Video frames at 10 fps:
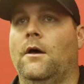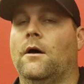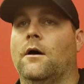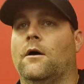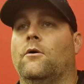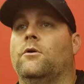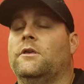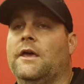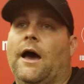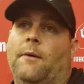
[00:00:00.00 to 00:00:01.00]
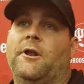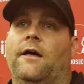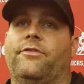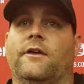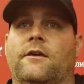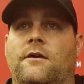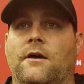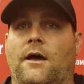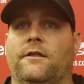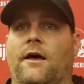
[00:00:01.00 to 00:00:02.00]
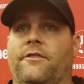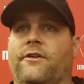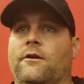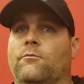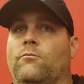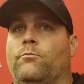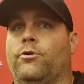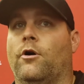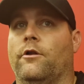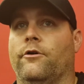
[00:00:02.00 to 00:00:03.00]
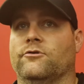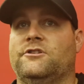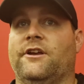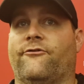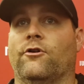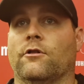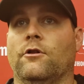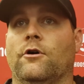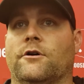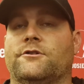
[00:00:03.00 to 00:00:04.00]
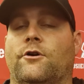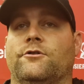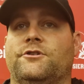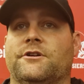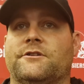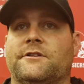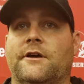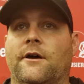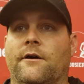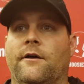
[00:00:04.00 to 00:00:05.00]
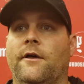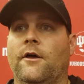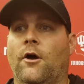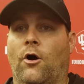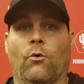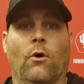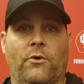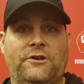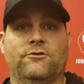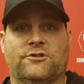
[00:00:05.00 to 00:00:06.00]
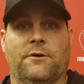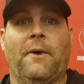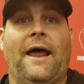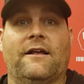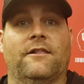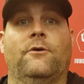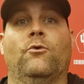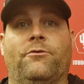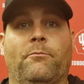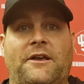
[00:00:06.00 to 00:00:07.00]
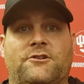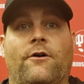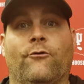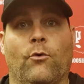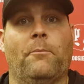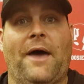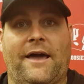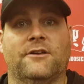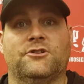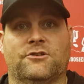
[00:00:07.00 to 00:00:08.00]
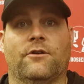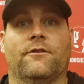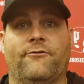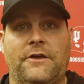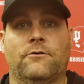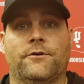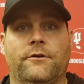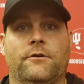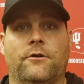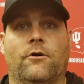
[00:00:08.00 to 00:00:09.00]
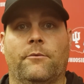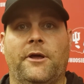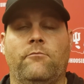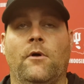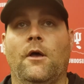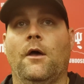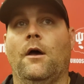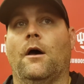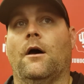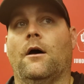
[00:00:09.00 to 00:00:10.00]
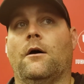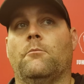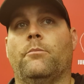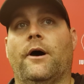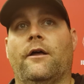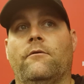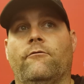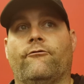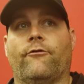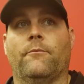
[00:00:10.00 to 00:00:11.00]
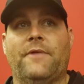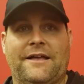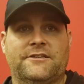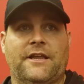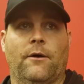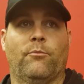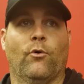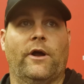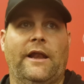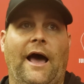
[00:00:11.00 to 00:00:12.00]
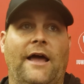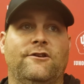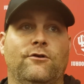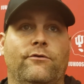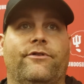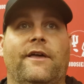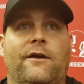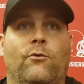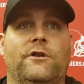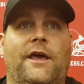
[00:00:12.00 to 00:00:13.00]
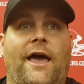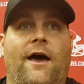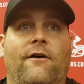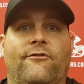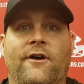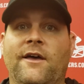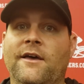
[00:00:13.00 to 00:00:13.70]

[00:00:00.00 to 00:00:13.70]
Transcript: I think part of those different looks are just are what we do schematically with based off of what package is on the field. You know what I mean? But from that standpoint, I do think when you have